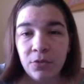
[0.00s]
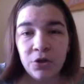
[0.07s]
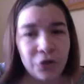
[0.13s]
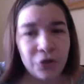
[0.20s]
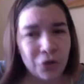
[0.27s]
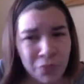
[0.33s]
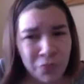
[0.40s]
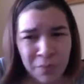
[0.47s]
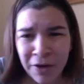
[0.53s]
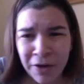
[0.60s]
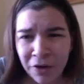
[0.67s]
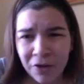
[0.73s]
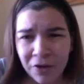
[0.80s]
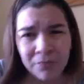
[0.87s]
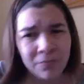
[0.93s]
do
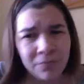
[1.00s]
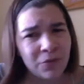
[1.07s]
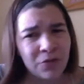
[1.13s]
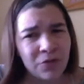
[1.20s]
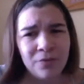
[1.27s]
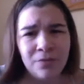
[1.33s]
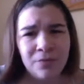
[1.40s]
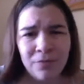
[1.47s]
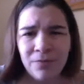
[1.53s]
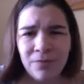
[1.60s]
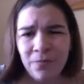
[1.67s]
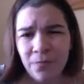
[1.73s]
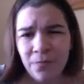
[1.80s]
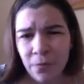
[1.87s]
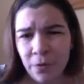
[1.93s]
better
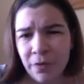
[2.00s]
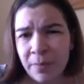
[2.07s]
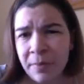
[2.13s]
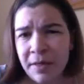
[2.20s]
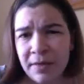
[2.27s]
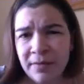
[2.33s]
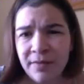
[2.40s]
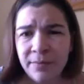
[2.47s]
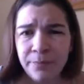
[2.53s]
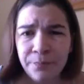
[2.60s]
for the piece.